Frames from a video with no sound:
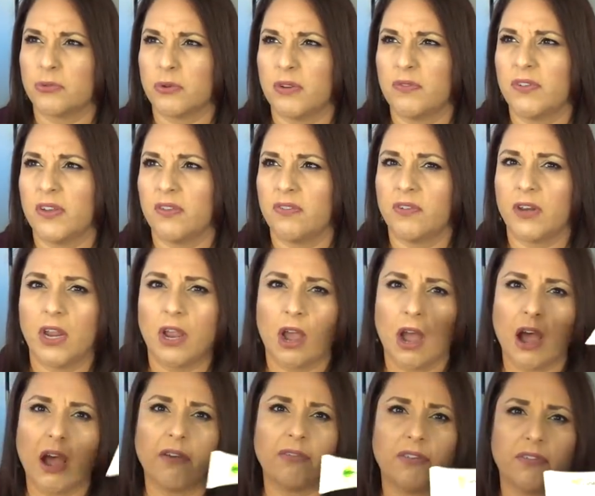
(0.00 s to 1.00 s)
$3.50
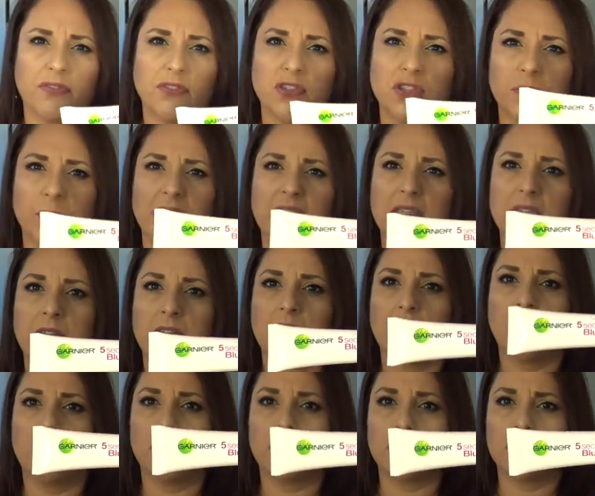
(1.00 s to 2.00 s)
off if you spend
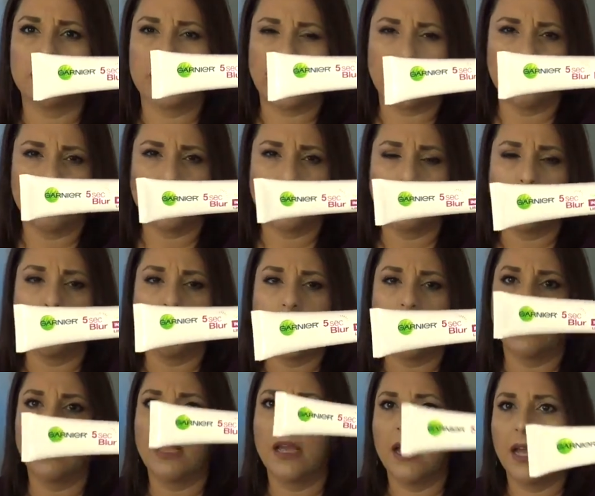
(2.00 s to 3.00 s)
$10, that little
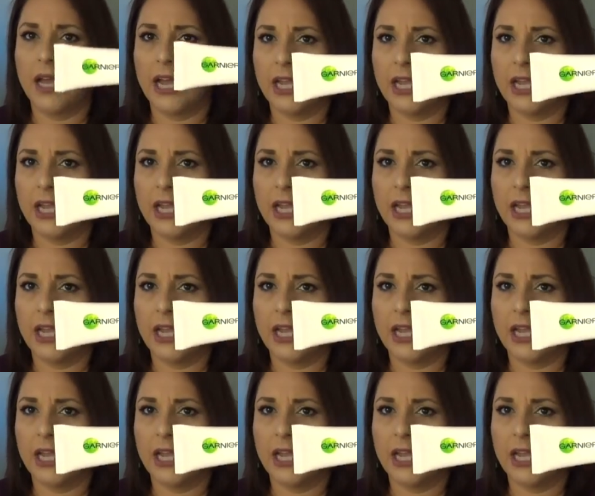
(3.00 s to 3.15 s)
coupon.